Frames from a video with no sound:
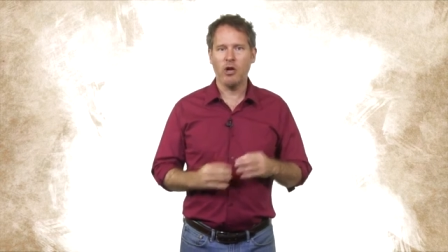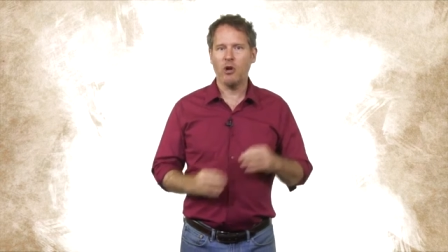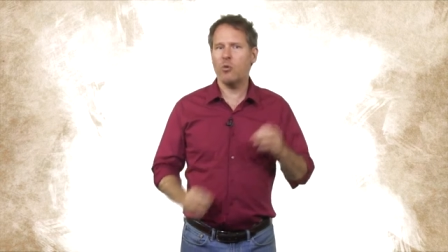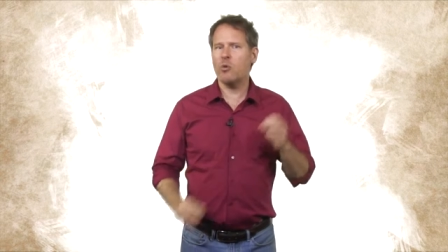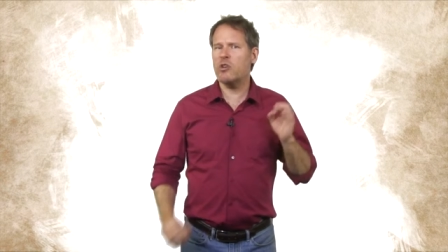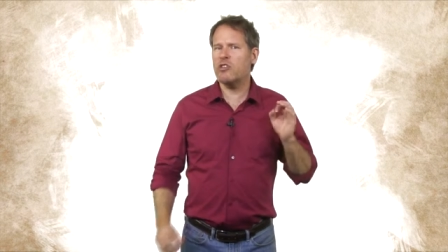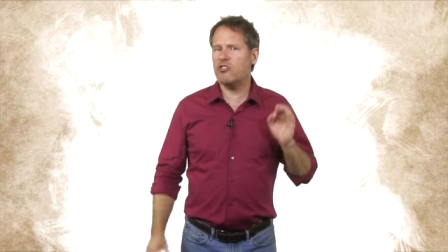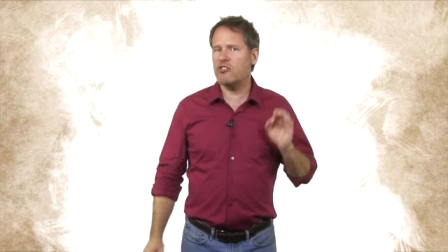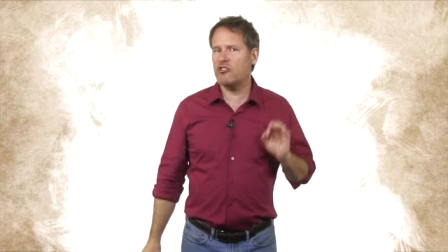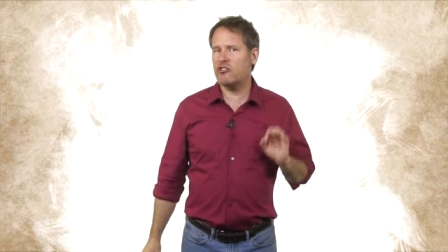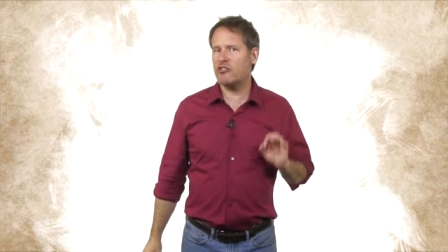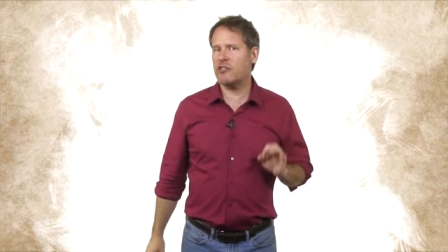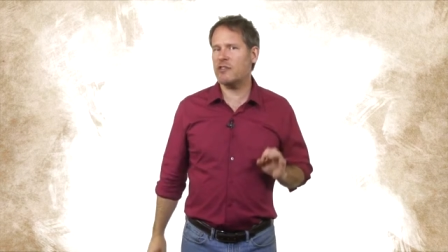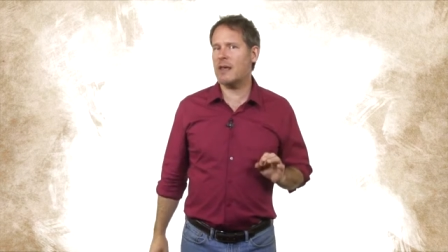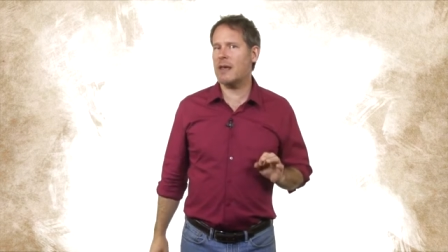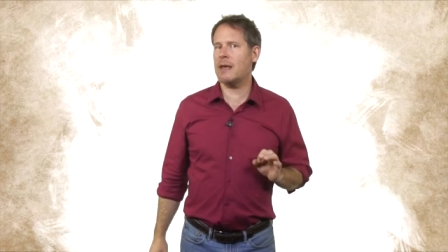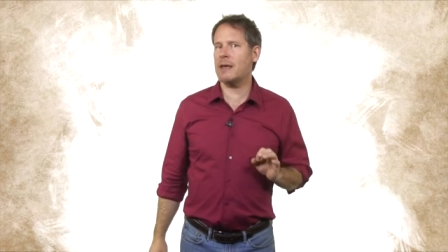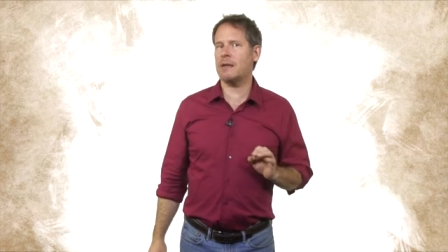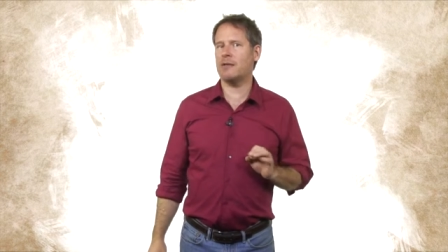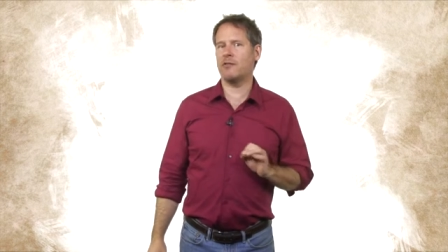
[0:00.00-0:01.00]
Which
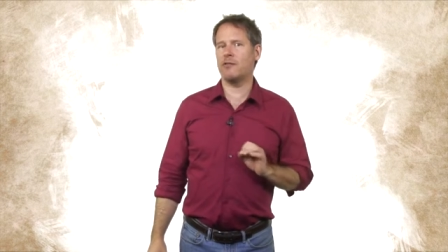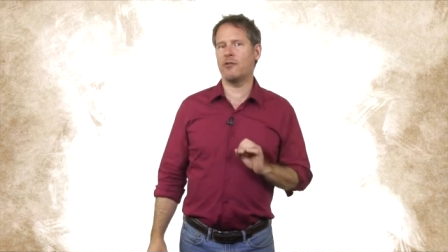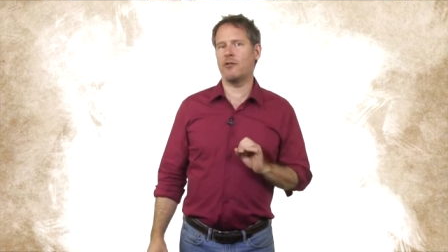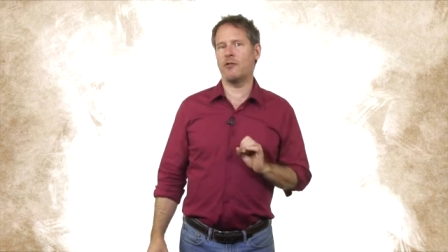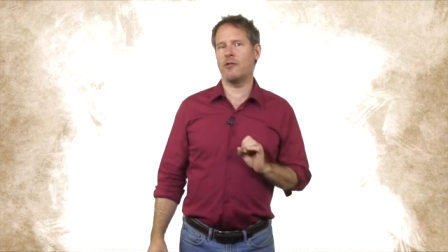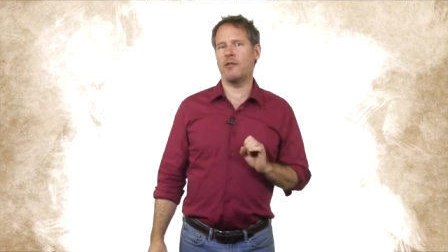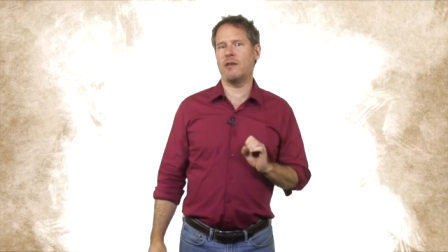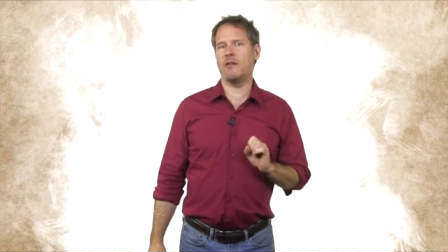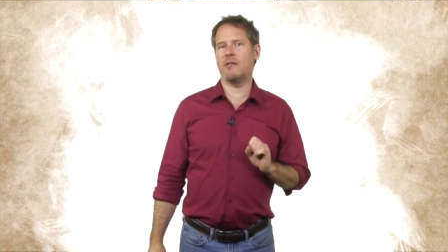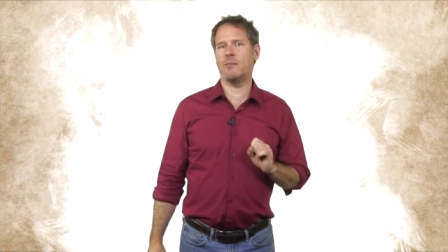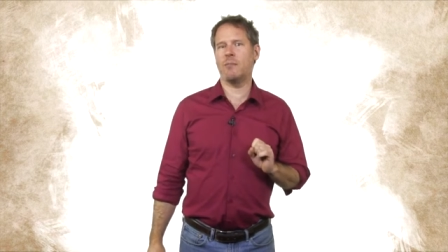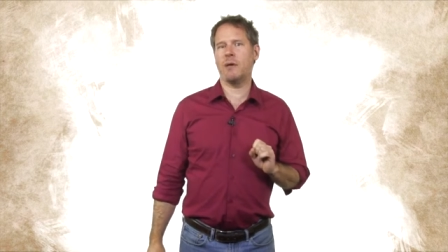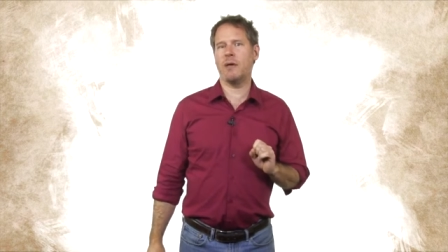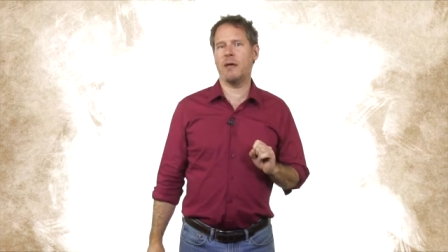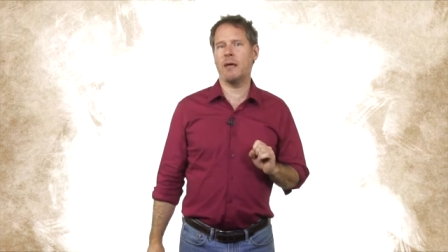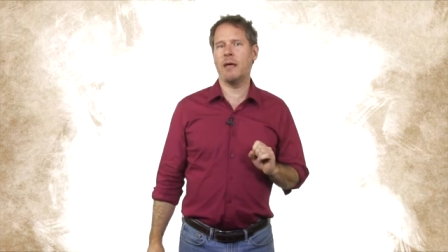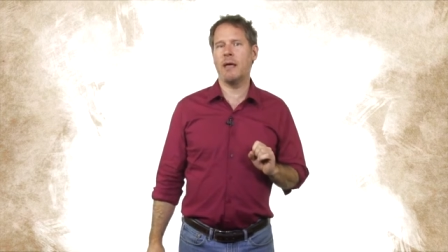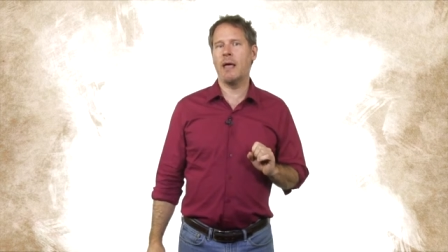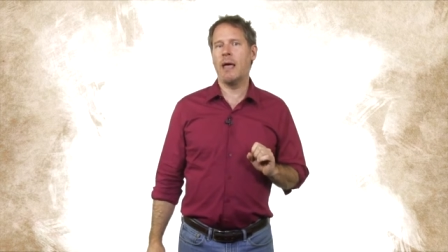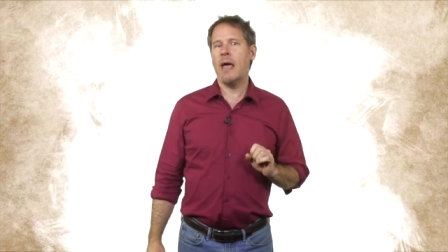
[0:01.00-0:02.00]
stains could these
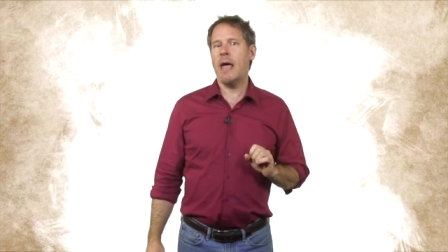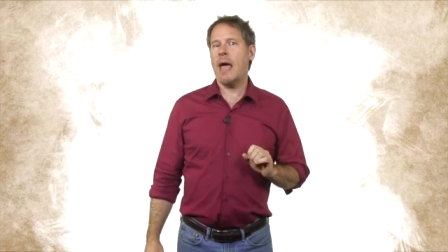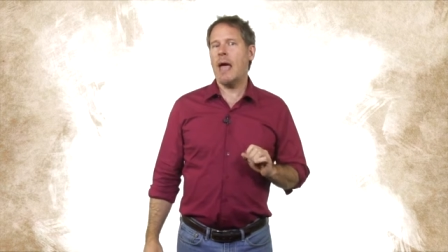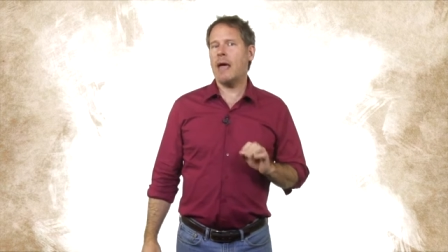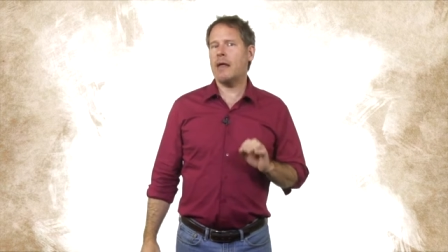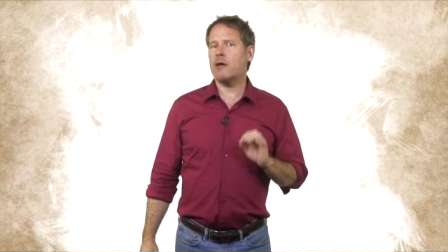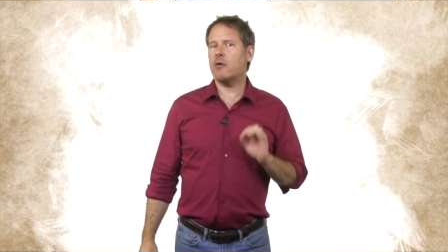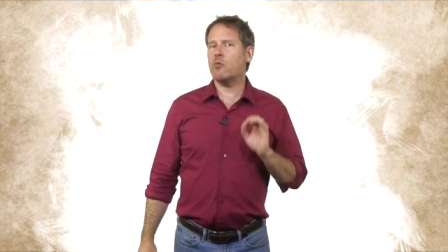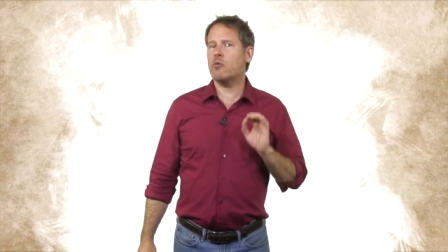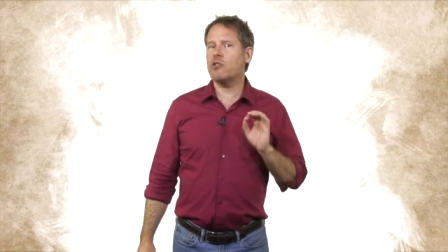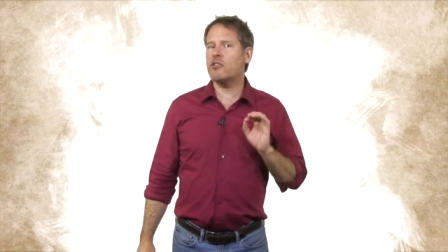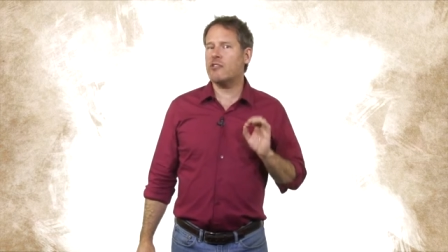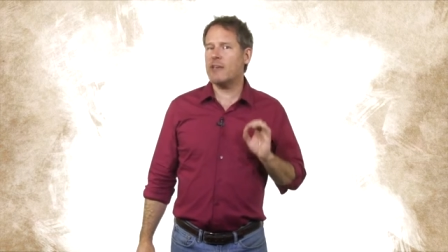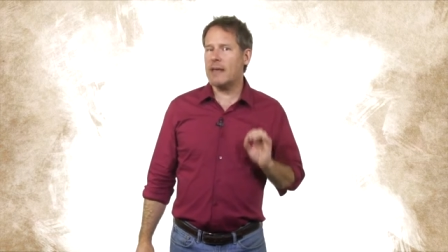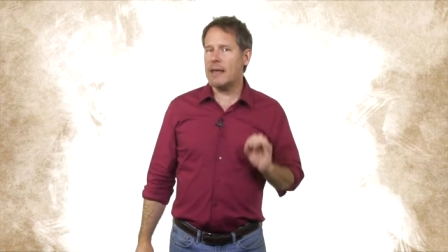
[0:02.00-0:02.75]
be? And at which